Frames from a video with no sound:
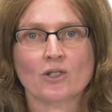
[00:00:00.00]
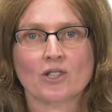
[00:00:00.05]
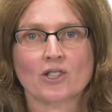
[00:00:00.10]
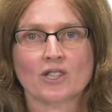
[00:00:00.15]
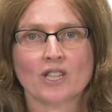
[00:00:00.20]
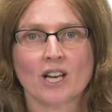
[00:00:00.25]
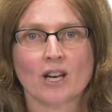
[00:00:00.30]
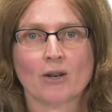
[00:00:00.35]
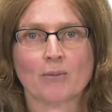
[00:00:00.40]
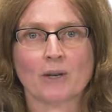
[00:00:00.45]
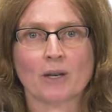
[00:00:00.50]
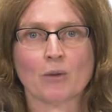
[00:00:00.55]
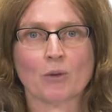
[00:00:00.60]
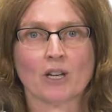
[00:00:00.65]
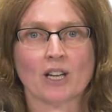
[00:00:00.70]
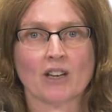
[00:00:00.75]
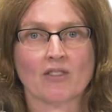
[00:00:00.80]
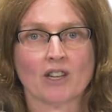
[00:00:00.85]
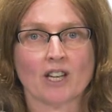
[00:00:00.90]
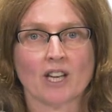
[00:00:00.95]
to tell me
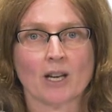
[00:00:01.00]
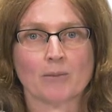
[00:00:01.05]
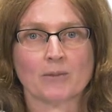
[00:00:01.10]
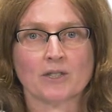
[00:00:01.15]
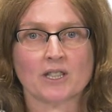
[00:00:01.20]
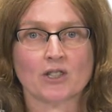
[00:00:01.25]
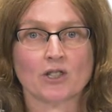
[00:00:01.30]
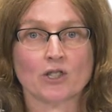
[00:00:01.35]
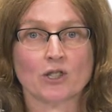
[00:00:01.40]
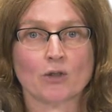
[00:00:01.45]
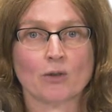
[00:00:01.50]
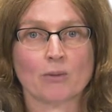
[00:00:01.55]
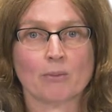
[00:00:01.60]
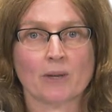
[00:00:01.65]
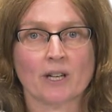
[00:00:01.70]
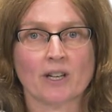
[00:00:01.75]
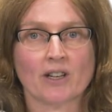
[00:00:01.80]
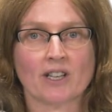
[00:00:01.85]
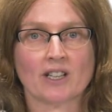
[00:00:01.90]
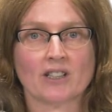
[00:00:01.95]
whatever comes into your
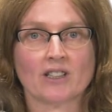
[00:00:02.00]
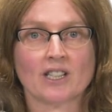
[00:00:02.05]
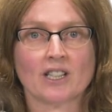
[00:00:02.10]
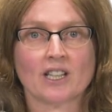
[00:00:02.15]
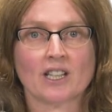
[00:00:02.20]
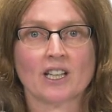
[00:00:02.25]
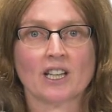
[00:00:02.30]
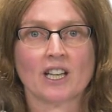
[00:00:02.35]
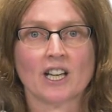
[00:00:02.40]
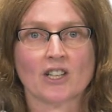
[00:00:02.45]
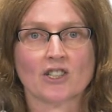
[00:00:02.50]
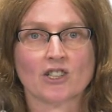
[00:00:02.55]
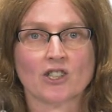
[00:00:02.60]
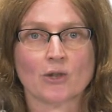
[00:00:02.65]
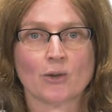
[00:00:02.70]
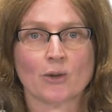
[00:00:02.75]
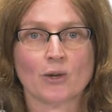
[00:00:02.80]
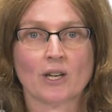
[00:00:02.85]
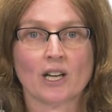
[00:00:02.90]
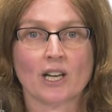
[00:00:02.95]
mind as
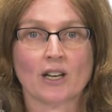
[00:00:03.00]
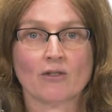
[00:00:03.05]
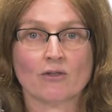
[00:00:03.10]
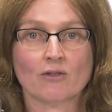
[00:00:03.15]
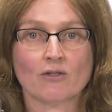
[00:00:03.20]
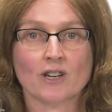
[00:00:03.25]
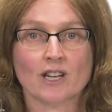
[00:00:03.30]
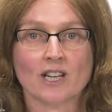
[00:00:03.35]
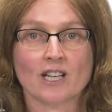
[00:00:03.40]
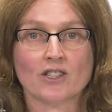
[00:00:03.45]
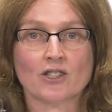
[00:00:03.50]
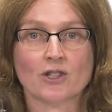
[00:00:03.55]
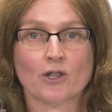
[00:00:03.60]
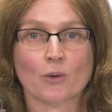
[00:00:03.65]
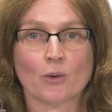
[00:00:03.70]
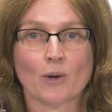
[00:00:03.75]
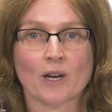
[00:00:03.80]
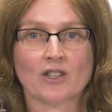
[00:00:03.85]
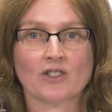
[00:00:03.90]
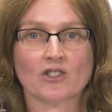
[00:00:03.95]
you read the
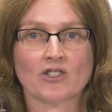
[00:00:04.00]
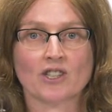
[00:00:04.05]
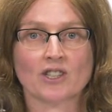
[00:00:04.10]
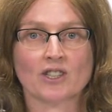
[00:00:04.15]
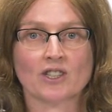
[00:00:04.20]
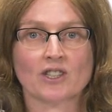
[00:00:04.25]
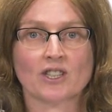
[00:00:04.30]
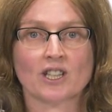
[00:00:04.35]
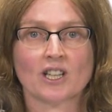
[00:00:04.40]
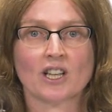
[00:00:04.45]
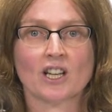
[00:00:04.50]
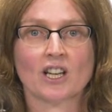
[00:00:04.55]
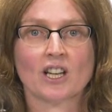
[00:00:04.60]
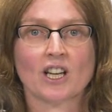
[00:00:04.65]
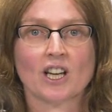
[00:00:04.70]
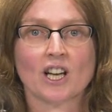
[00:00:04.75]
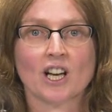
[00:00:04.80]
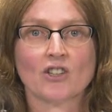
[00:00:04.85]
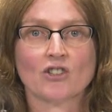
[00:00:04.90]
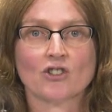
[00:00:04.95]
questions
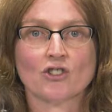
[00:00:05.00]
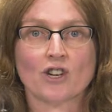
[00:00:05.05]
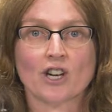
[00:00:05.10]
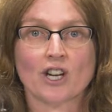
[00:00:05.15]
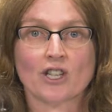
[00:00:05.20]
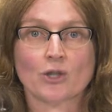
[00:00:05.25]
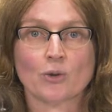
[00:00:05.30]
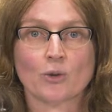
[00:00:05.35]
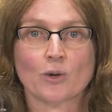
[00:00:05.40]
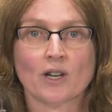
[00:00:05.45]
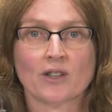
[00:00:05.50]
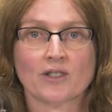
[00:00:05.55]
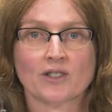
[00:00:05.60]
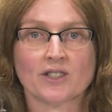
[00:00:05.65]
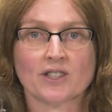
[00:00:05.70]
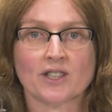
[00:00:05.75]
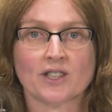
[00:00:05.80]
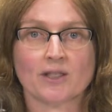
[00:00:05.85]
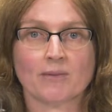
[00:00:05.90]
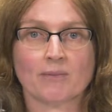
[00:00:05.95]
and try to
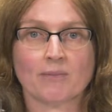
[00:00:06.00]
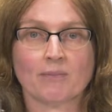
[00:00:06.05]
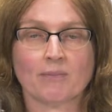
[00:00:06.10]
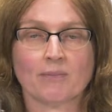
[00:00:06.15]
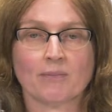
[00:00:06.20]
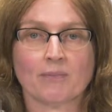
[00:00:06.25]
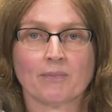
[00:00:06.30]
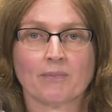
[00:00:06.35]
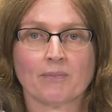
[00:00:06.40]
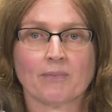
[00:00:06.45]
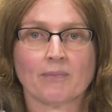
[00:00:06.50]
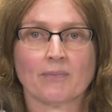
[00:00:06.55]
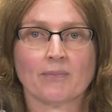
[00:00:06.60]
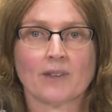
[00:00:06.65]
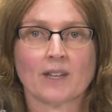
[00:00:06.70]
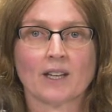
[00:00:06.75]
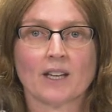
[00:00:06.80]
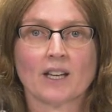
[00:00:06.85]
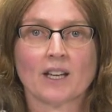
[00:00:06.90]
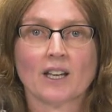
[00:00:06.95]
answer them.
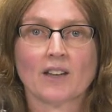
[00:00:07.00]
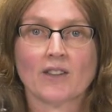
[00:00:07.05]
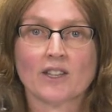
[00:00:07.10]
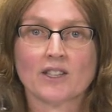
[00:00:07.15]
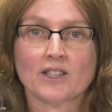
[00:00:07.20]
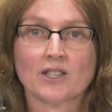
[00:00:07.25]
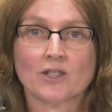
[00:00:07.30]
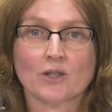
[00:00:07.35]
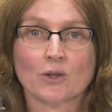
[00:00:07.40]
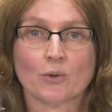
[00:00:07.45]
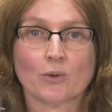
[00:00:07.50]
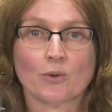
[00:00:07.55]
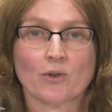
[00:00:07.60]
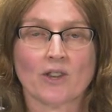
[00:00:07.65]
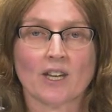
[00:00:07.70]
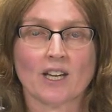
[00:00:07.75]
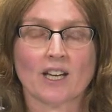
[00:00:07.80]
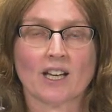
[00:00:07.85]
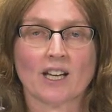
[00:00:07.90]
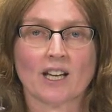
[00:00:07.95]
This is called
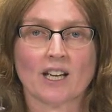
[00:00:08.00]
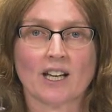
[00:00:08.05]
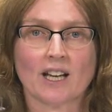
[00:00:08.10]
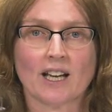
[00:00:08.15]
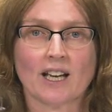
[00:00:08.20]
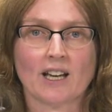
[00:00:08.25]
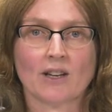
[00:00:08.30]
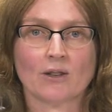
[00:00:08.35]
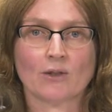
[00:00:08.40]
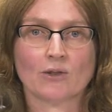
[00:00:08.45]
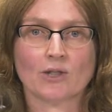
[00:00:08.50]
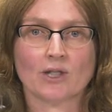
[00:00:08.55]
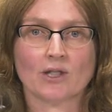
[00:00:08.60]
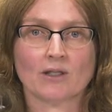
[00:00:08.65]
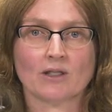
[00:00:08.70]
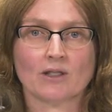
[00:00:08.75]
thinking aloud.